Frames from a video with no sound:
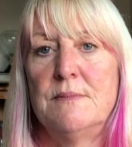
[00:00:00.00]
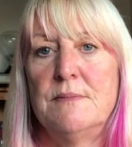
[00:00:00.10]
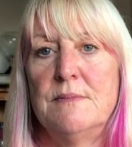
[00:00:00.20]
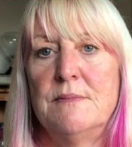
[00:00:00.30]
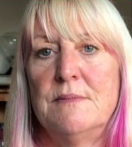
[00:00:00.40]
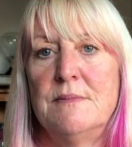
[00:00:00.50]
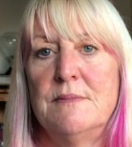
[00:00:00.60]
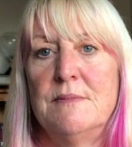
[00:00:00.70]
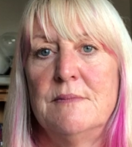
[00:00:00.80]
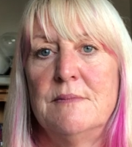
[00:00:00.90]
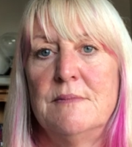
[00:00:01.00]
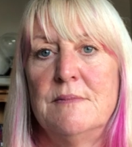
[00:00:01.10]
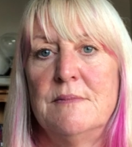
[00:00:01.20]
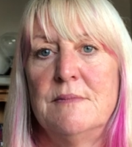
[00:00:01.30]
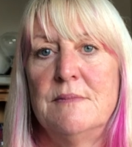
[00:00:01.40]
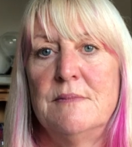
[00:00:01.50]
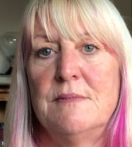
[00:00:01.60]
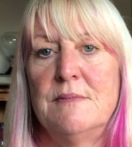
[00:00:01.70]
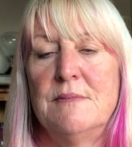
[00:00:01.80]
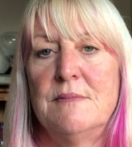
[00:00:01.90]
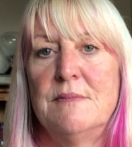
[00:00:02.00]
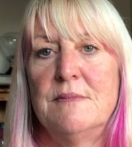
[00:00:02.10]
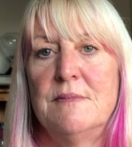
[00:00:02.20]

Nobody speaks.